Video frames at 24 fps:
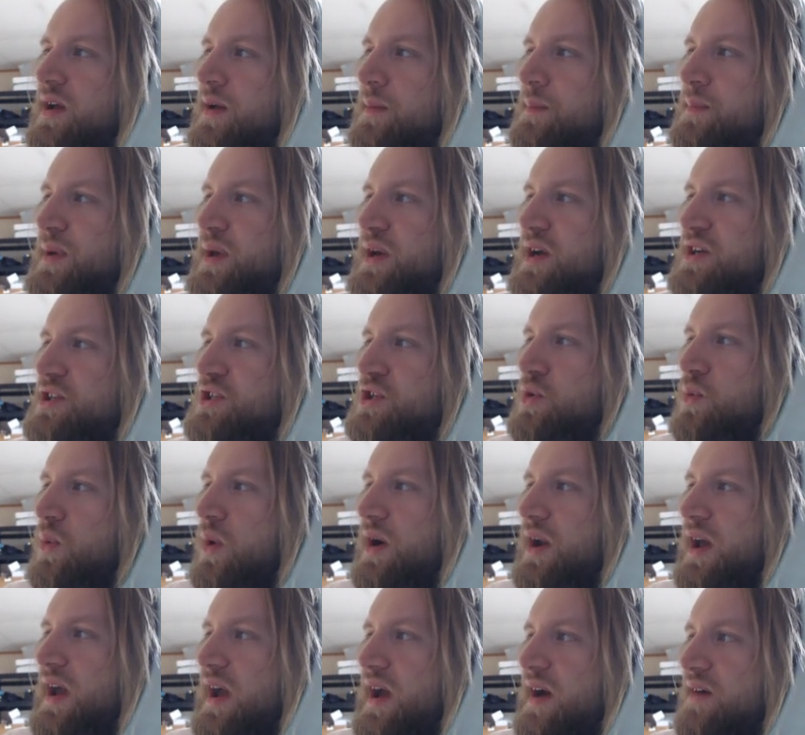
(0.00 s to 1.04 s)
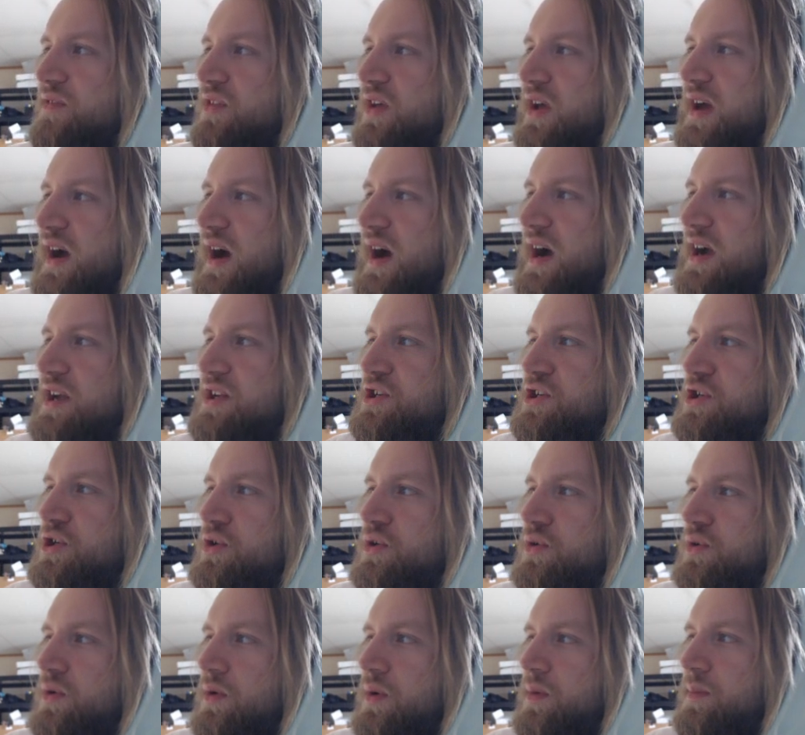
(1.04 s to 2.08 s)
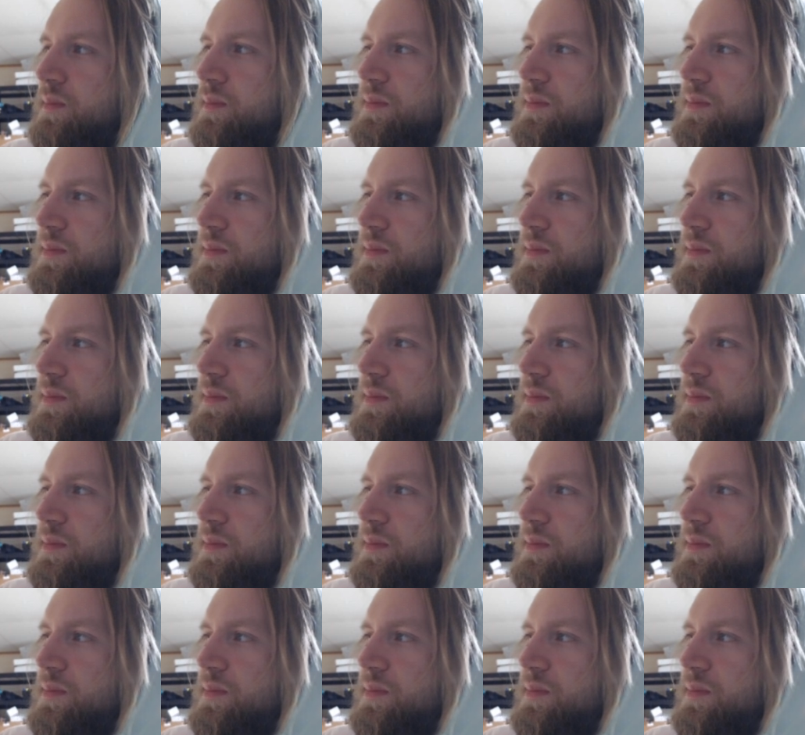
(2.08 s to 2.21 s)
because you want to have the Kaiju